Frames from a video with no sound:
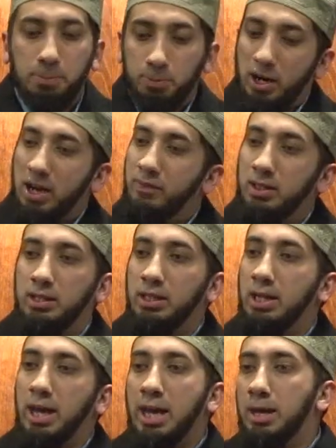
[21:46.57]

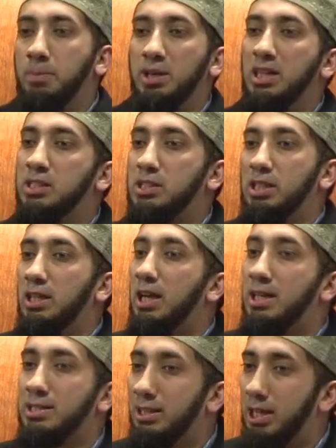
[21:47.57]
privately, A, B, and C
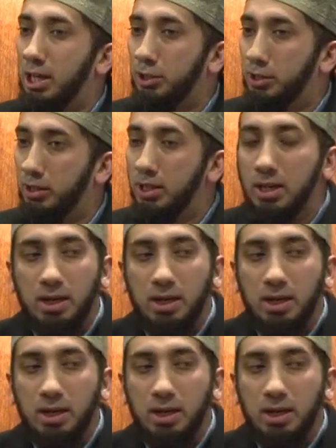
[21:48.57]
got together.